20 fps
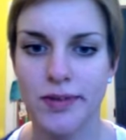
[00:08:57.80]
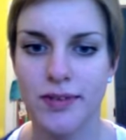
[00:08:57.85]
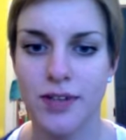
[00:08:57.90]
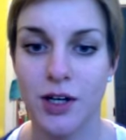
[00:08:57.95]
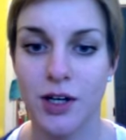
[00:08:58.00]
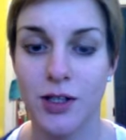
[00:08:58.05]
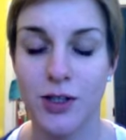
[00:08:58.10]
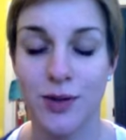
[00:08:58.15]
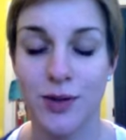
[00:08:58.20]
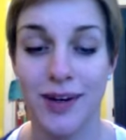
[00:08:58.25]

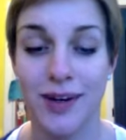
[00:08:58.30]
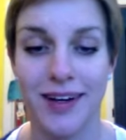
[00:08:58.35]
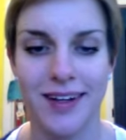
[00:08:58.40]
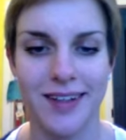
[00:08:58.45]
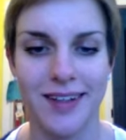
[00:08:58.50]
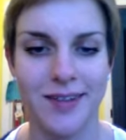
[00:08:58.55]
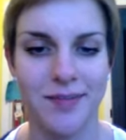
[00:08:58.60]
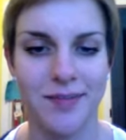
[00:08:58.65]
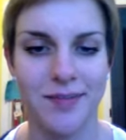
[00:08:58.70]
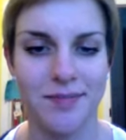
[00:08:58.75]
Go to
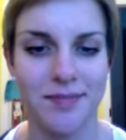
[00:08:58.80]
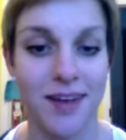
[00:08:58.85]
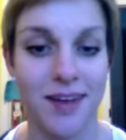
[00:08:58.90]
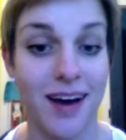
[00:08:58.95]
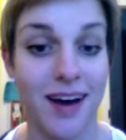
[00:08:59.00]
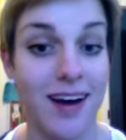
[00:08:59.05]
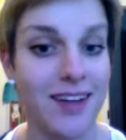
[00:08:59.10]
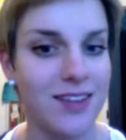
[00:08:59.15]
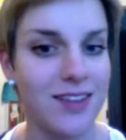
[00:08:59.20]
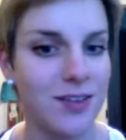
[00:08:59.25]
a
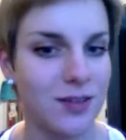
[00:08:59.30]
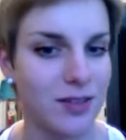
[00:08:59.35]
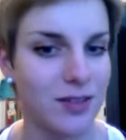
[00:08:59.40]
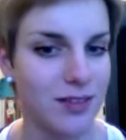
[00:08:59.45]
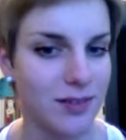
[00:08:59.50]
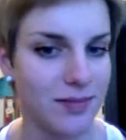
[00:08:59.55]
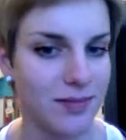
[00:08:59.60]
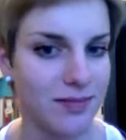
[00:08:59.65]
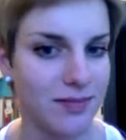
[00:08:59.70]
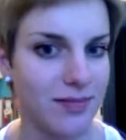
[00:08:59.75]
high school.
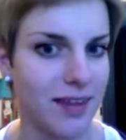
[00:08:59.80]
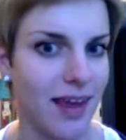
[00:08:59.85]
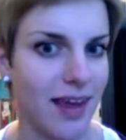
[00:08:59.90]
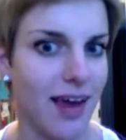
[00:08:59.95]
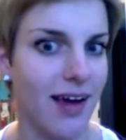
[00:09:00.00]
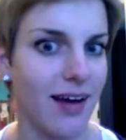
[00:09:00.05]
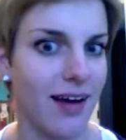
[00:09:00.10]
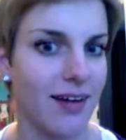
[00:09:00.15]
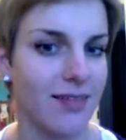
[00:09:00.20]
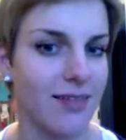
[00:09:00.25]

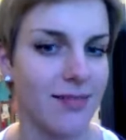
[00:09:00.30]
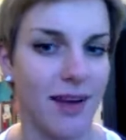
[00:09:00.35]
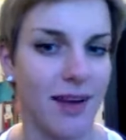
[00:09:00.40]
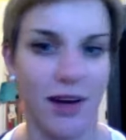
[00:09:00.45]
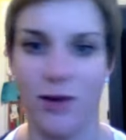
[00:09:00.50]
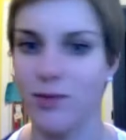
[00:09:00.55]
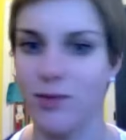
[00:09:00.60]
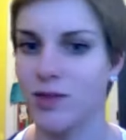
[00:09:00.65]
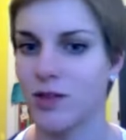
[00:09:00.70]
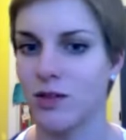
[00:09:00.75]
Yeah, not
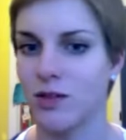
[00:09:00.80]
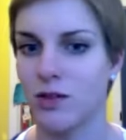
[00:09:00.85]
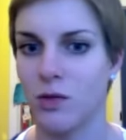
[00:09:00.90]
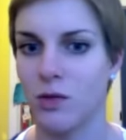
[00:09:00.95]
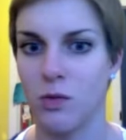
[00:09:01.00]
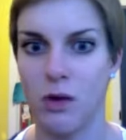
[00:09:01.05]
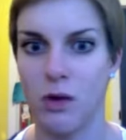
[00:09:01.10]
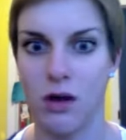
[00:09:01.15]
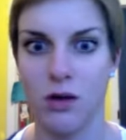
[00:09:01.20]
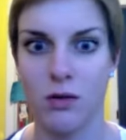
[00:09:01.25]
homeschooled.
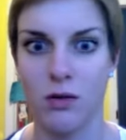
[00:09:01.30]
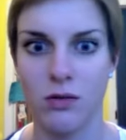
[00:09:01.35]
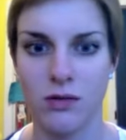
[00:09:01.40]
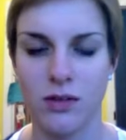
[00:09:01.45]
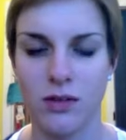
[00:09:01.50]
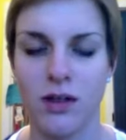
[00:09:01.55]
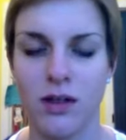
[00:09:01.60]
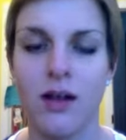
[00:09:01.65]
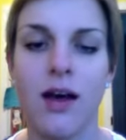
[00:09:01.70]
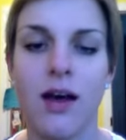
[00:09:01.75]
Whoa.
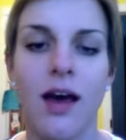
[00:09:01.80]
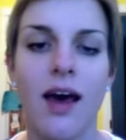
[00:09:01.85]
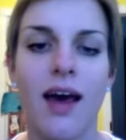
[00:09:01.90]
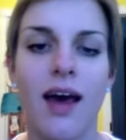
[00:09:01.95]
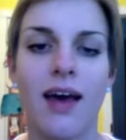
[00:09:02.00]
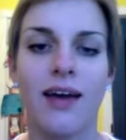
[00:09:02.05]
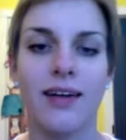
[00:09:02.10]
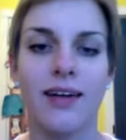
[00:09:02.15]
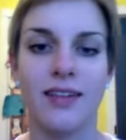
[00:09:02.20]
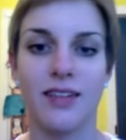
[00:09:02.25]

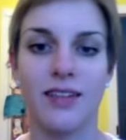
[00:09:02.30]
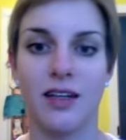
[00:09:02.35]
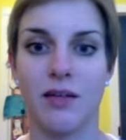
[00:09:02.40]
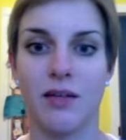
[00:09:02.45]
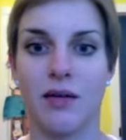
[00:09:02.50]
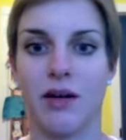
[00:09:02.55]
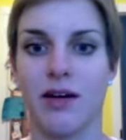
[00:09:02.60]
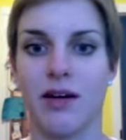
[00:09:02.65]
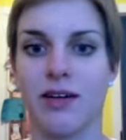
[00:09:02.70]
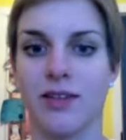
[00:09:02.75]
And I'm
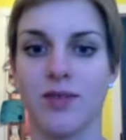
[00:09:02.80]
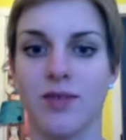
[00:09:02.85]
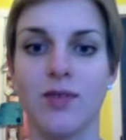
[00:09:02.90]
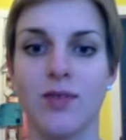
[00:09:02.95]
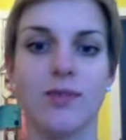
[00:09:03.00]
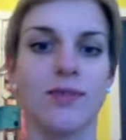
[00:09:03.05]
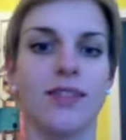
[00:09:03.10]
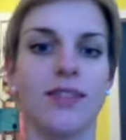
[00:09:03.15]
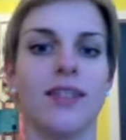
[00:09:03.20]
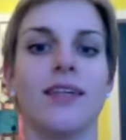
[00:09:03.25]
on a
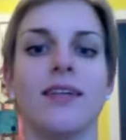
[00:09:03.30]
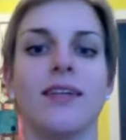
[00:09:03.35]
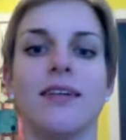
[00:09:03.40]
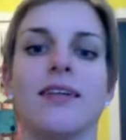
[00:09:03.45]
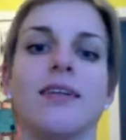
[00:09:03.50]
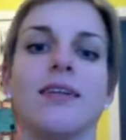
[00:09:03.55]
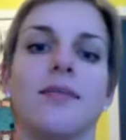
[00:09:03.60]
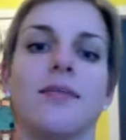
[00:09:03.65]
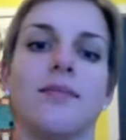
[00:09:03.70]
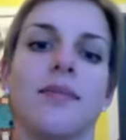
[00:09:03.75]
swim
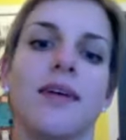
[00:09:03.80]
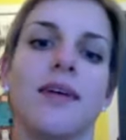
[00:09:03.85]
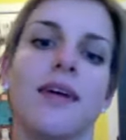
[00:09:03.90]
team.